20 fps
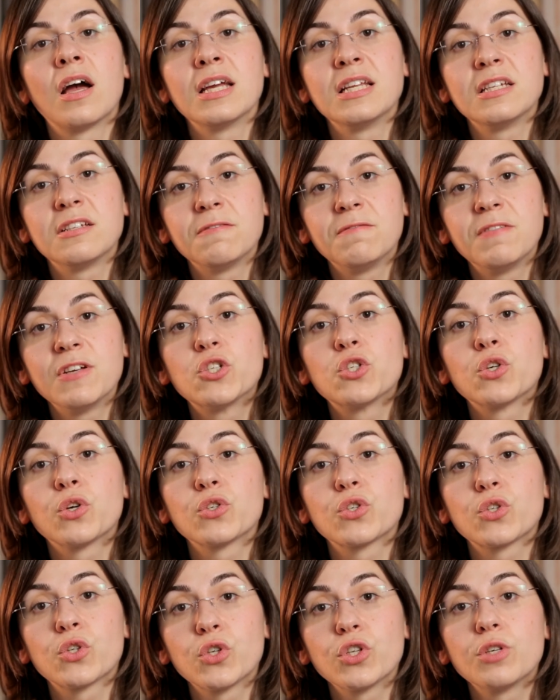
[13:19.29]

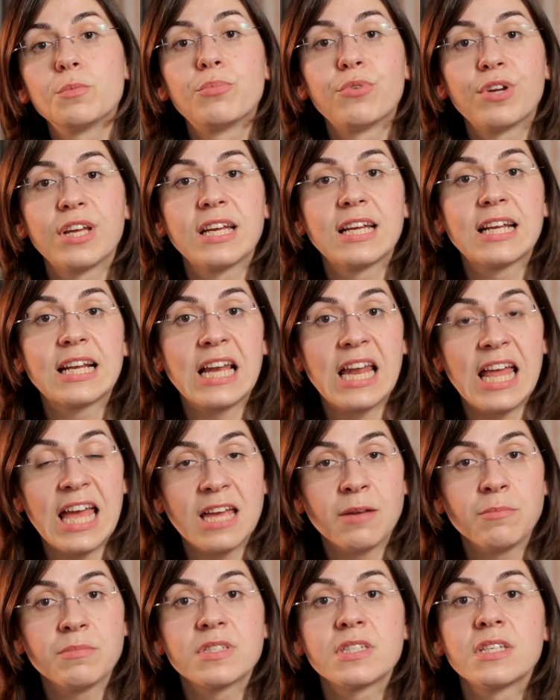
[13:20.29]
individuals could bring
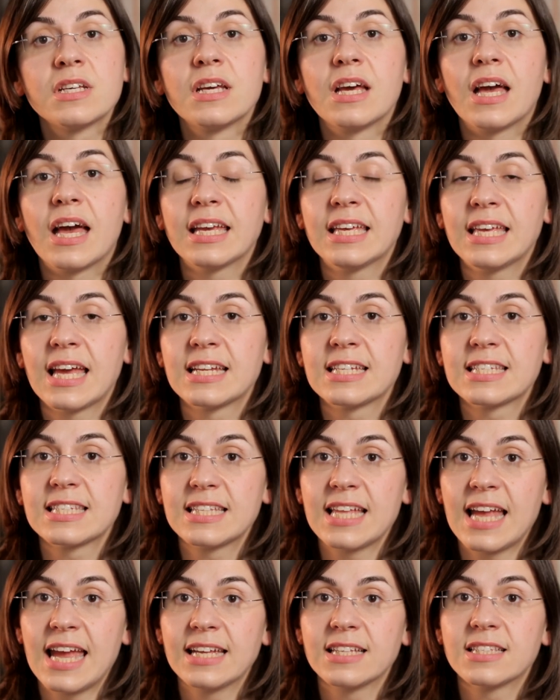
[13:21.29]
claims against
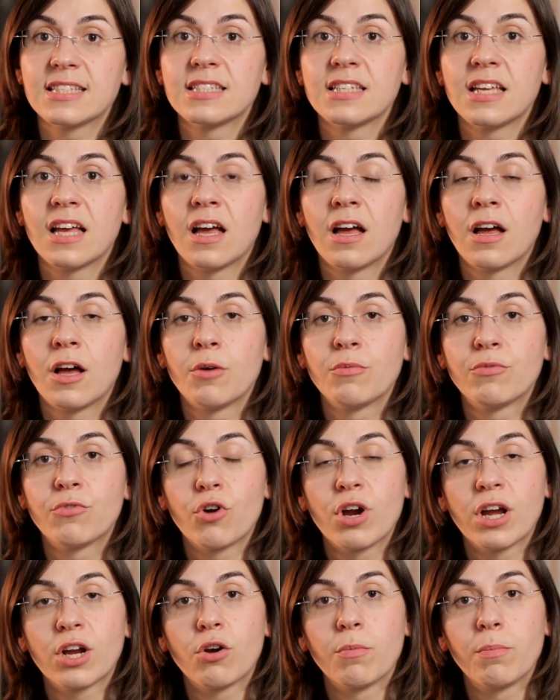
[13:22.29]
states
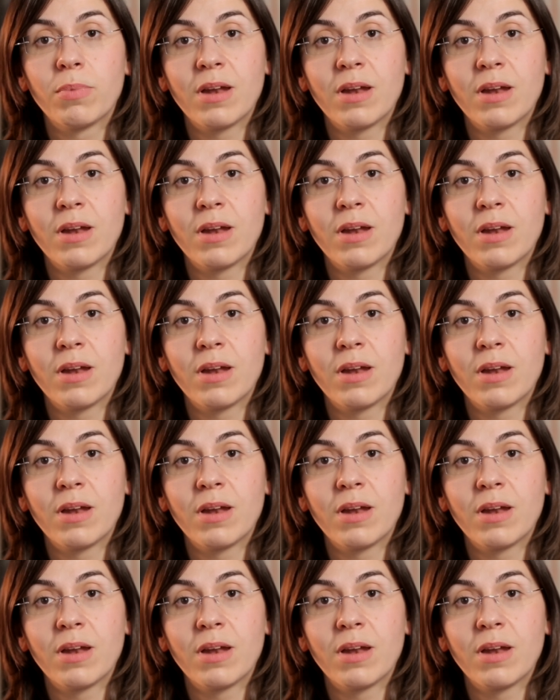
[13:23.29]
for